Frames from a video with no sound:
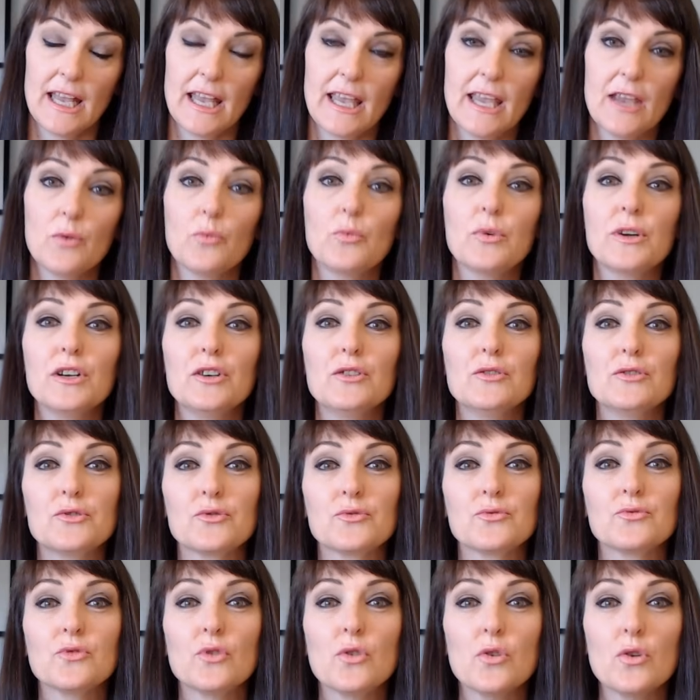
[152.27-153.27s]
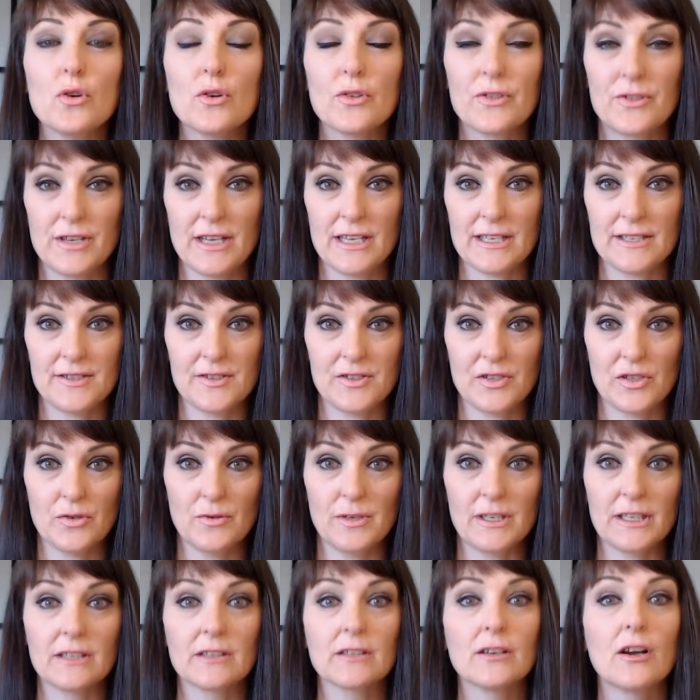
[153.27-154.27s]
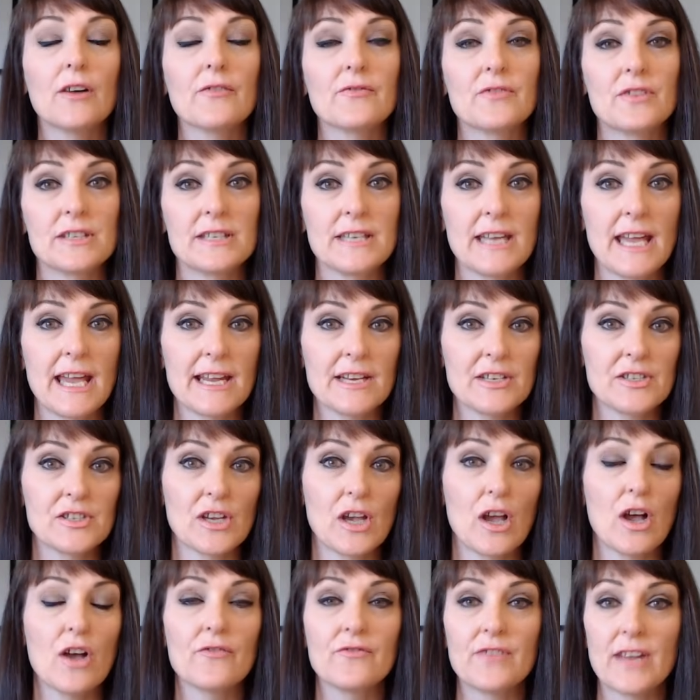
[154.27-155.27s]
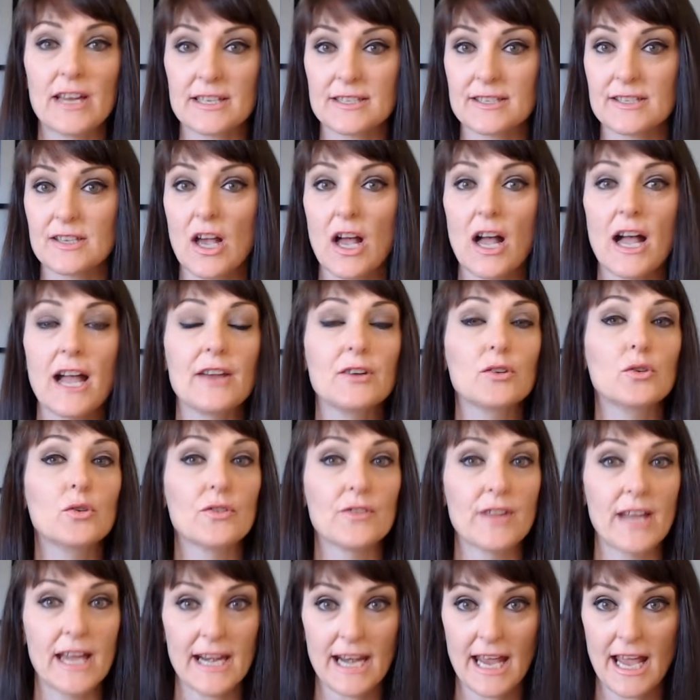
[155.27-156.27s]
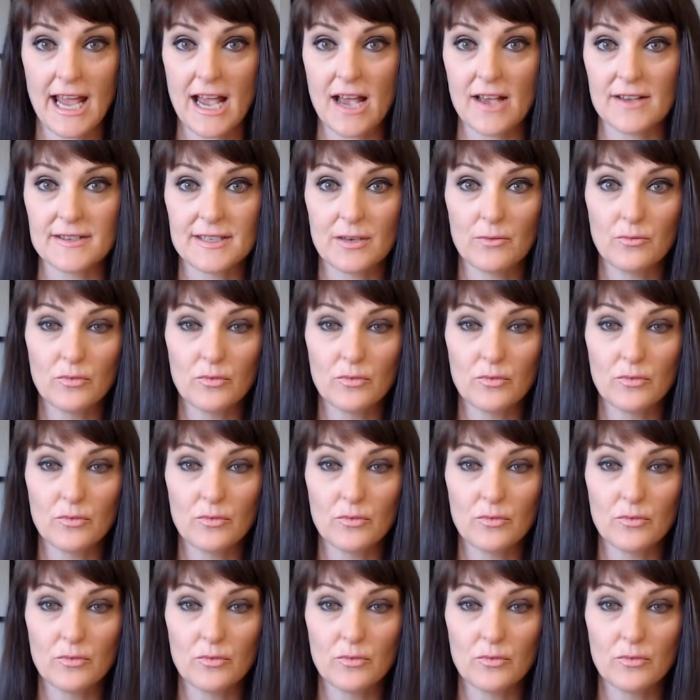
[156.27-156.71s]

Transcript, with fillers: it will draw things to it of the nature of that sign or that house.